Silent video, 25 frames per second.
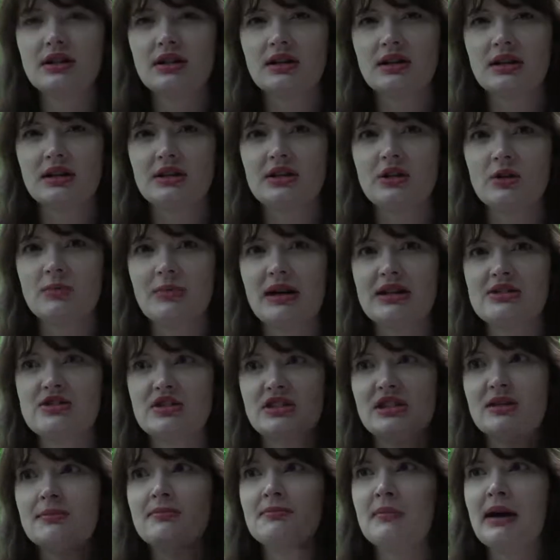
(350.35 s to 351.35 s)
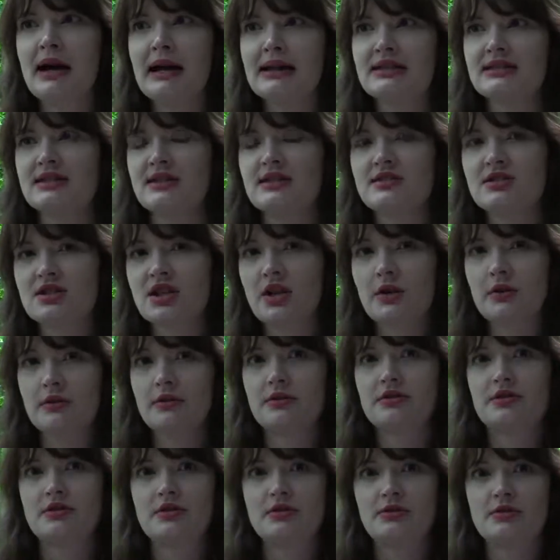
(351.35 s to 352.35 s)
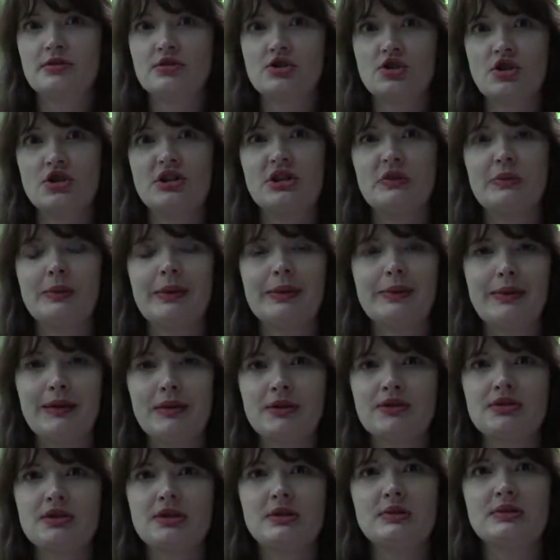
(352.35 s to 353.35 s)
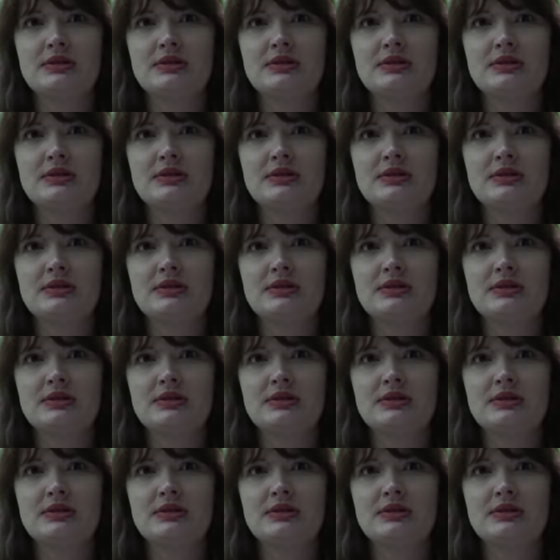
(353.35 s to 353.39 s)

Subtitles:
can you imagine the masses going through the journey we went through?